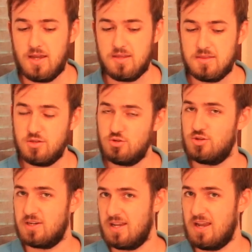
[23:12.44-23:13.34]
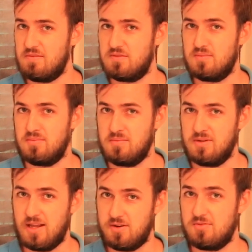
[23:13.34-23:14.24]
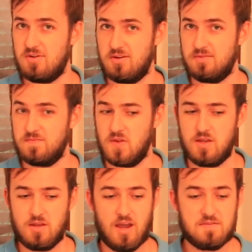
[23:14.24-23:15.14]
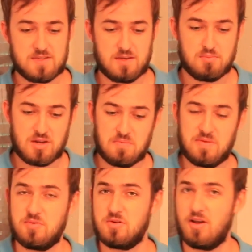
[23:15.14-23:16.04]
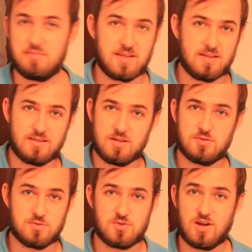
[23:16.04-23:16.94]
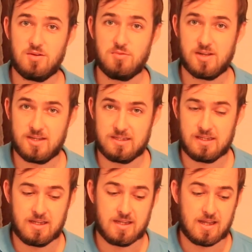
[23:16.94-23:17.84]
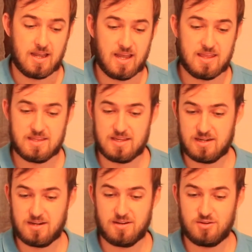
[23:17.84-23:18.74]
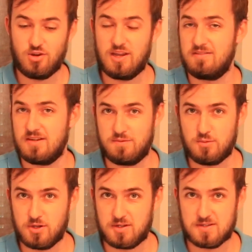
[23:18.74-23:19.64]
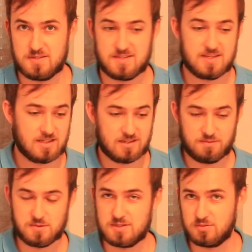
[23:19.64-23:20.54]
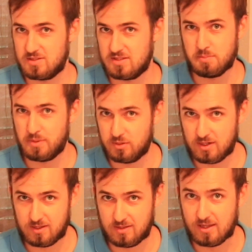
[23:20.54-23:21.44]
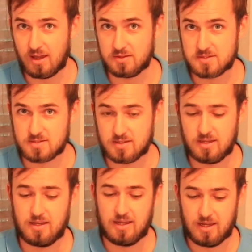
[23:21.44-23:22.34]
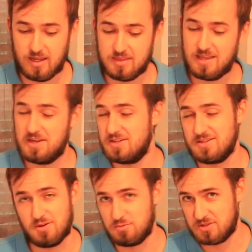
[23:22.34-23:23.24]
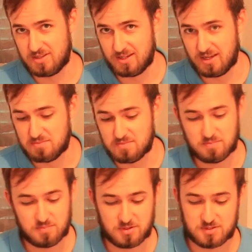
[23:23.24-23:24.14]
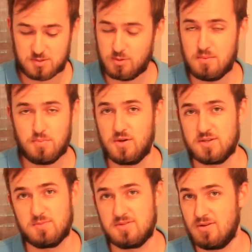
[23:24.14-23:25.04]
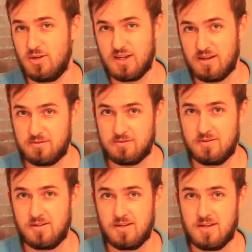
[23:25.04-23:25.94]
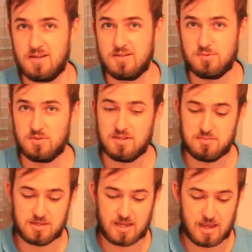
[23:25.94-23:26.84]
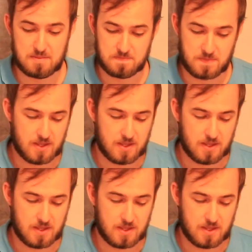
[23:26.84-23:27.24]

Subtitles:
and then you're not going to have them later on. I've seen many people go up the cathedral straight away and then not have enough workers to get enough resources to build anything else. And they did not win the game, because 20 points was not enough to win them the game.